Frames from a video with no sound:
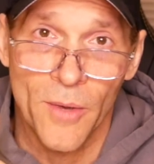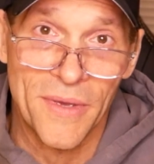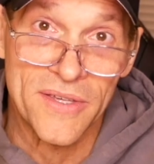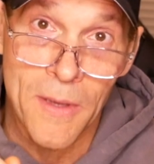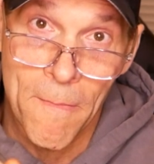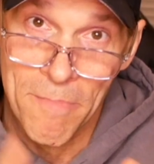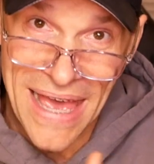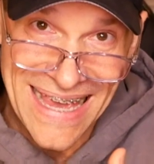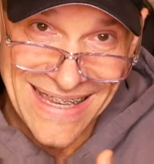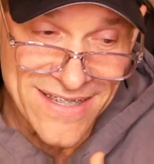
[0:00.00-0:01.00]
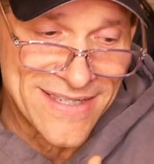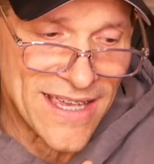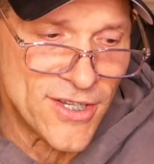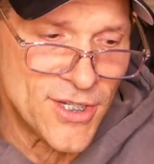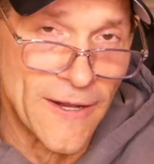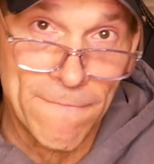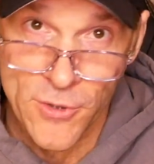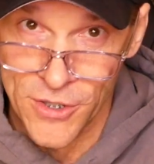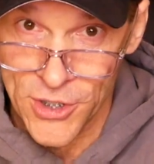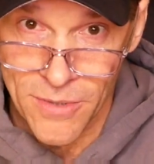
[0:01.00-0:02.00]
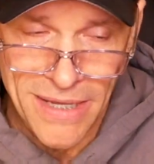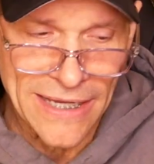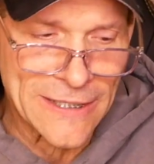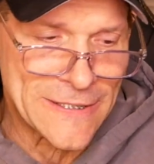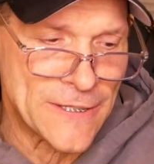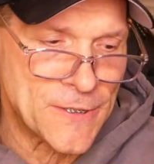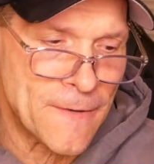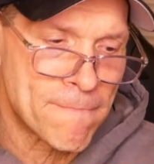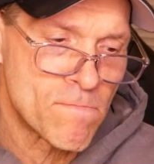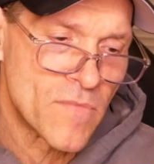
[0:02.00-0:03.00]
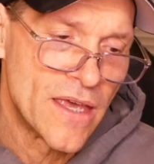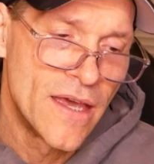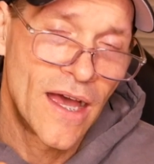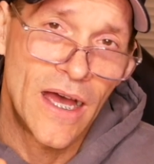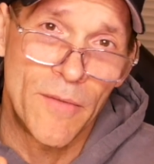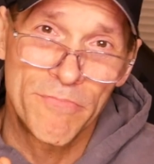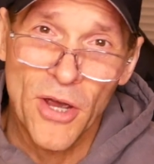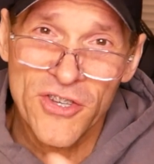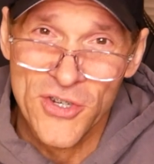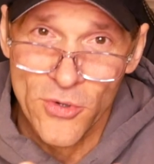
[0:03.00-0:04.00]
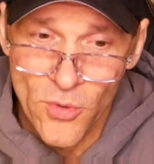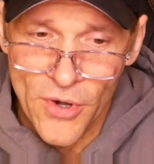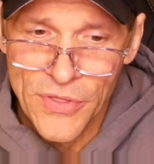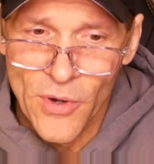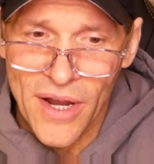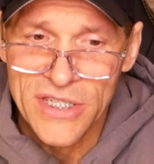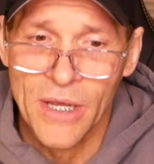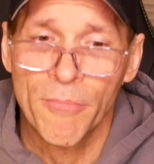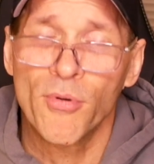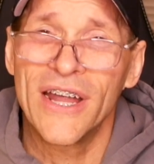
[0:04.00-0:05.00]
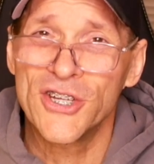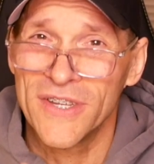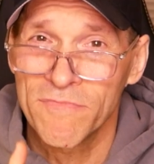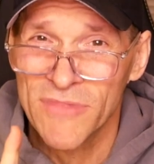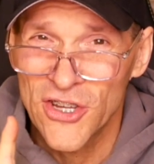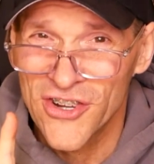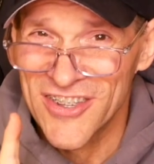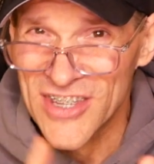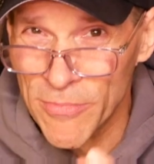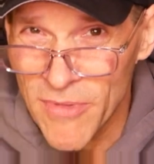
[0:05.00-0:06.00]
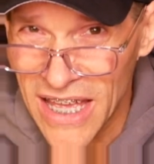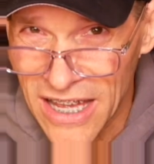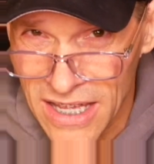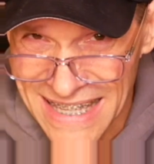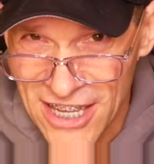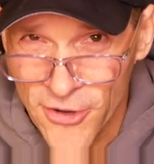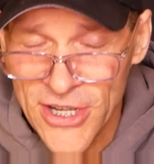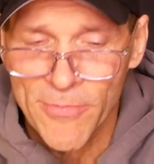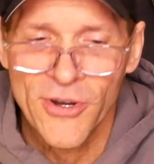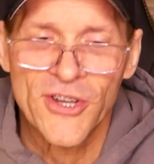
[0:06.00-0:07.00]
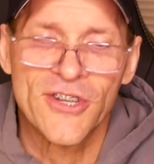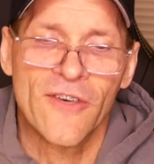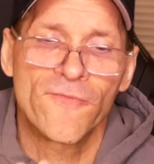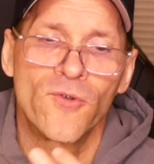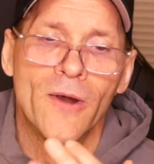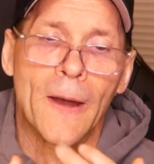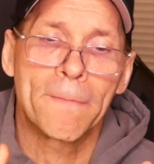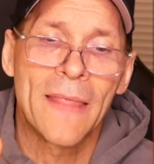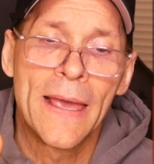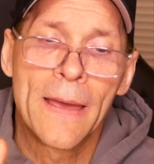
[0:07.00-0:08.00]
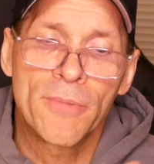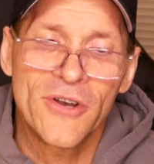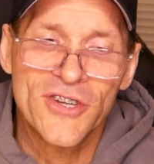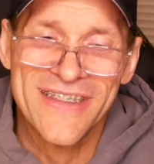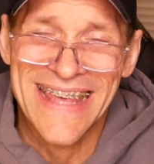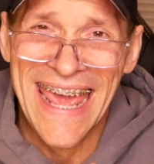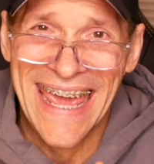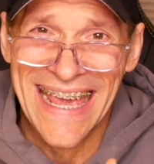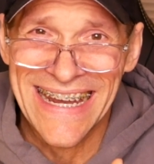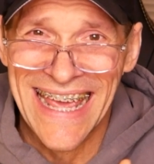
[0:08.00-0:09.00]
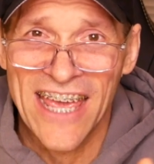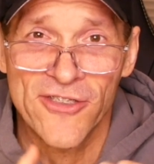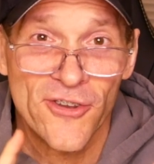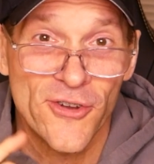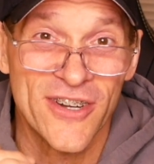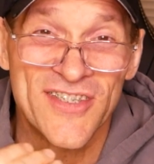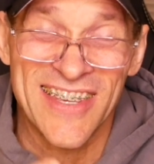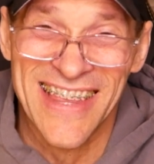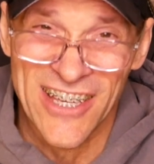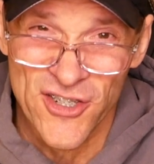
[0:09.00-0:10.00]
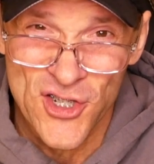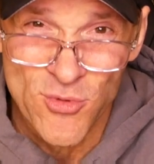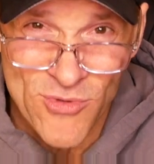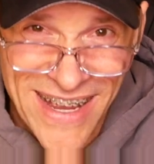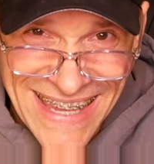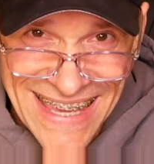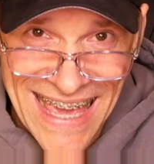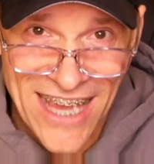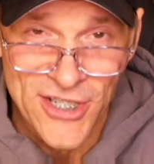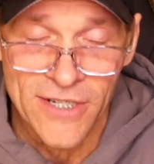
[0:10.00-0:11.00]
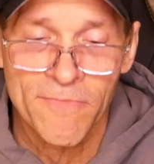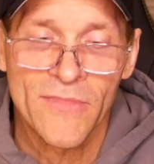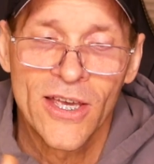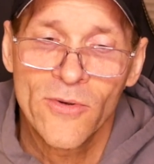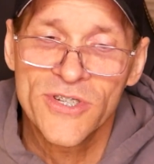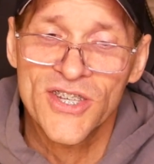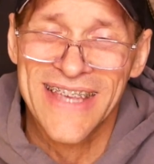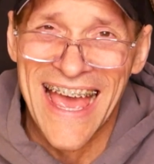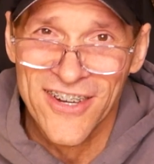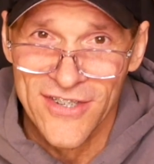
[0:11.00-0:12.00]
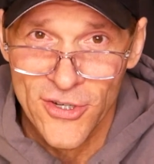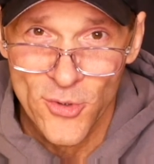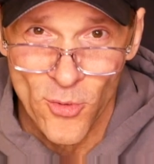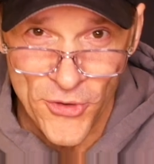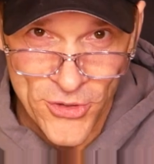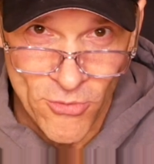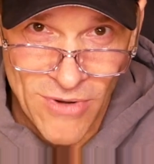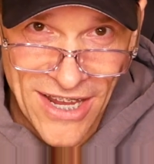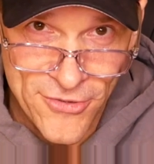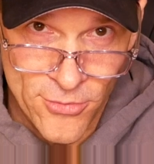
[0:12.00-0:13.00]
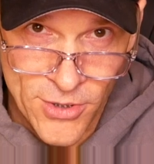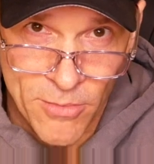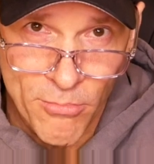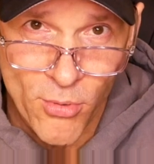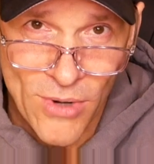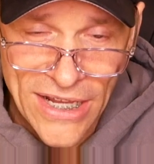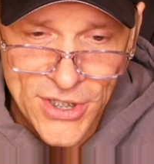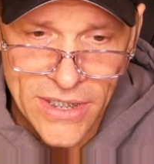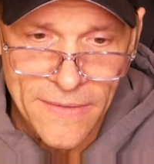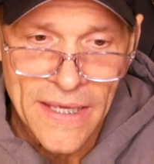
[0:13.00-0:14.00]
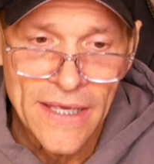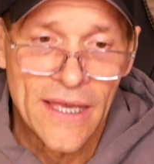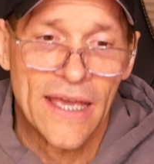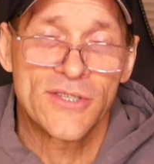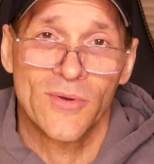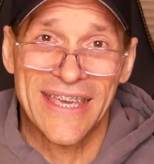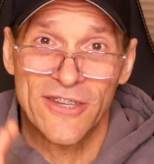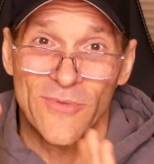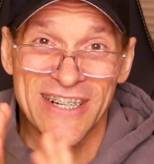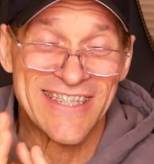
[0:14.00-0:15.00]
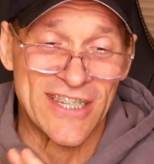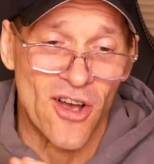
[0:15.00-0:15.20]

up as back extension, traditional back extension. Um, posterior lower thorax compression. You're going to see uh, increased pronation of the forearm, pronation of the hand, and then you're going to see like a shrugging action, which is actually dorsal rostral compression. And so again, you're going to see